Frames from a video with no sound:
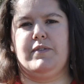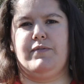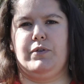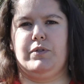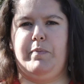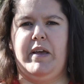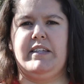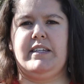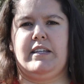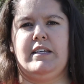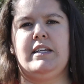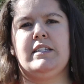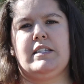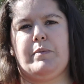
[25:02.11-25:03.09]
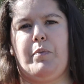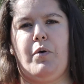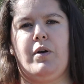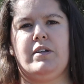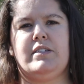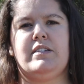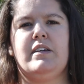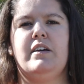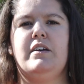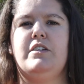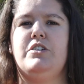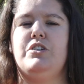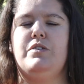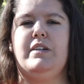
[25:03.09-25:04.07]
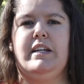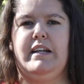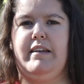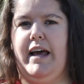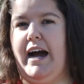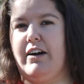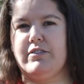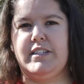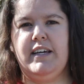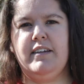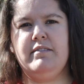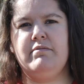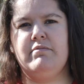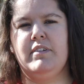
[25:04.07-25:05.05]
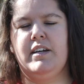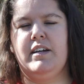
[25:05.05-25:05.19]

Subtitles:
of those basic needs supports. Do you need housing?